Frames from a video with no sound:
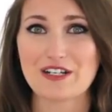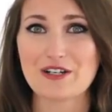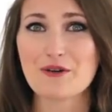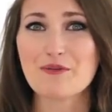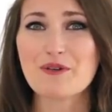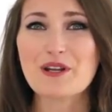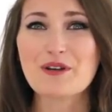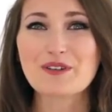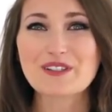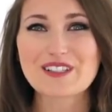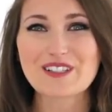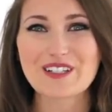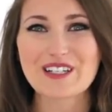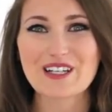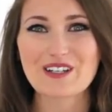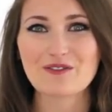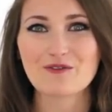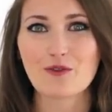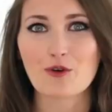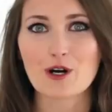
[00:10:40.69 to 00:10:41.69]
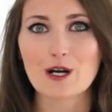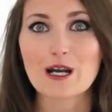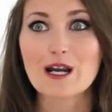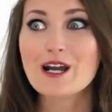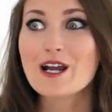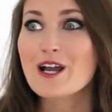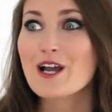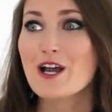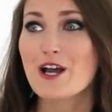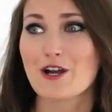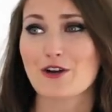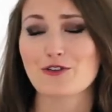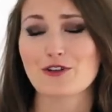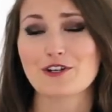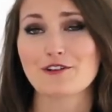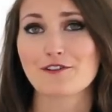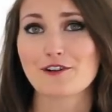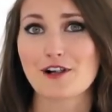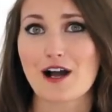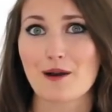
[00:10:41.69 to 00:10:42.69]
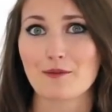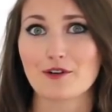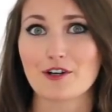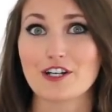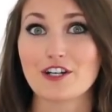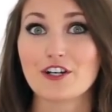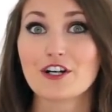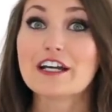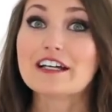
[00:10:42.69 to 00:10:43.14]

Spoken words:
Nobody was looking for a creative collaborator,